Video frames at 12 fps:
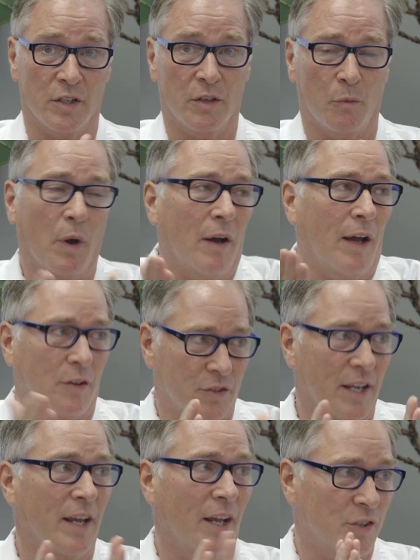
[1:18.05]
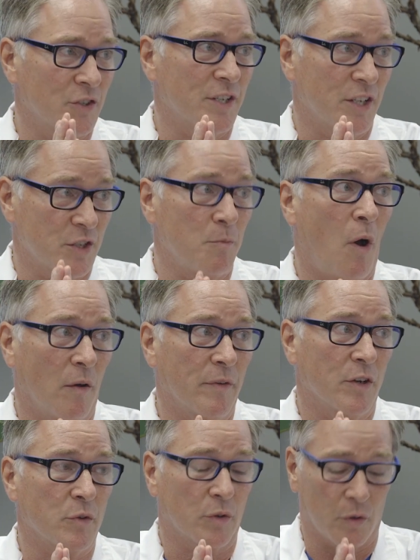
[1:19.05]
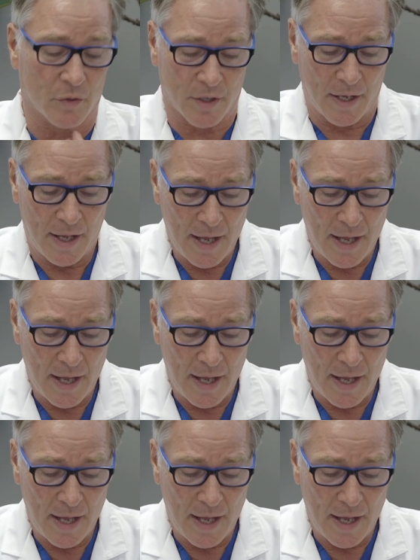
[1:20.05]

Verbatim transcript: And, well, I'll say I'll just say small ventricles.